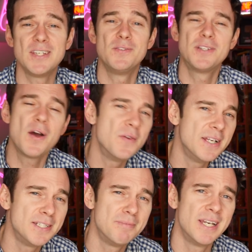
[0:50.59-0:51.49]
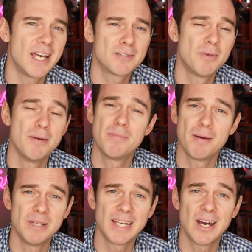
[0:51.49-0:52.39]
you don't need to be an expert in
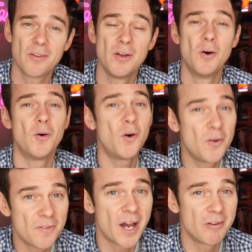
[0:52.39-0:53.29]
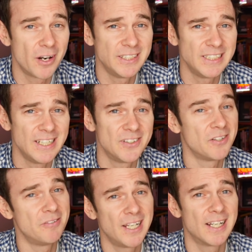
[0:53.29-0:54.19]
public health or virology
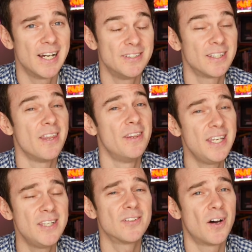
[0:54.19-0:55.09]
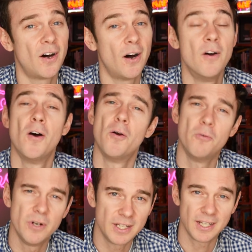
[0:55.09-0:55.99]
to realize these are
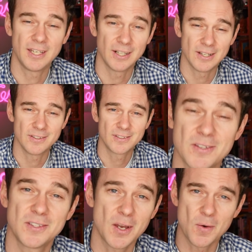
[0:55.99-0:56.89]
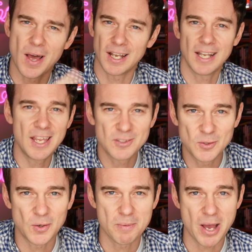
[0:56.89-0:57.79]
ridiculous. So let's
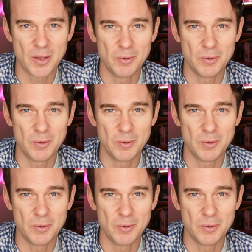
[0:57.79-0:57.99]
talk about